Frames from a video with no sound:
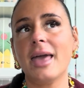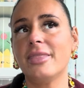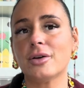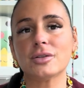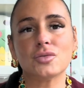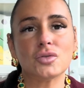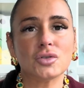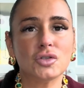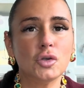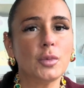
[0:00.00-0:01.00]
They're
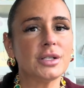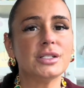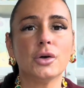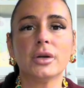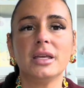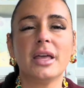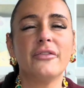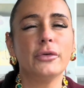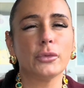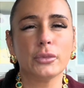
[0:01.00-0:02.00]
super silky. They
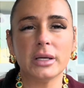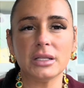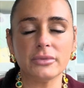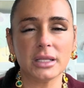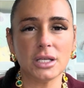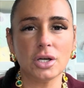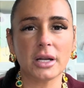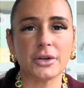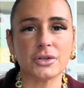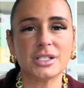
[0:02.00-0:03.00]
feel really, really good
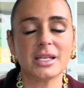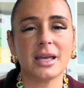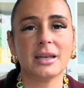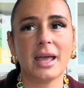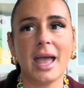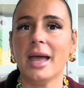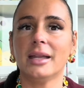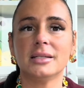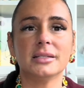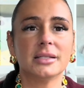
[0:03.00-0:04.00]
on your skin,
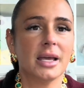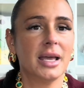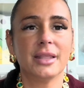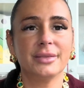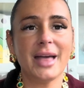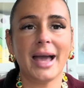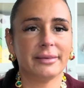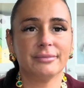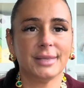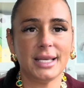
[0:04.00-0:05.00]
and that
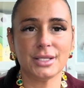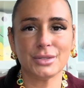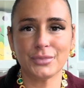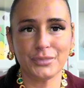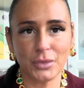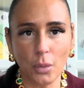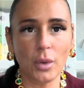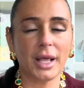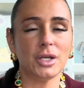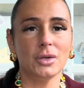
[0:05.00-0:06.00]
is
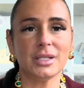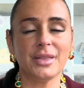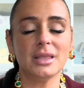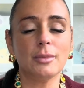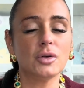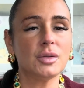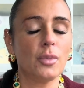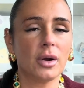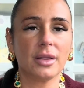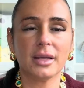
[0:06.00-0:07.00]
what I use. I think the most
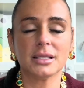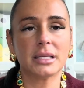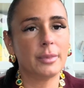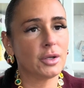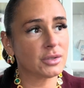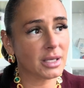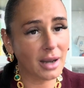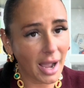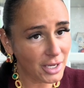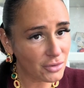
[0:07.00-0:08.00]
important thing is keeping your skin
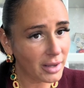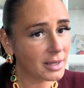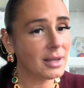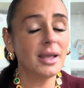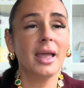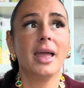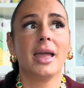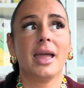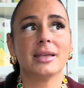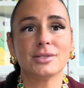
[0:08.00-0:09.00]
hydrated
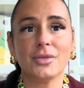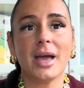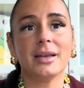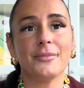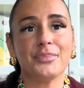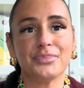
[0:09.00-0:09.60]
so that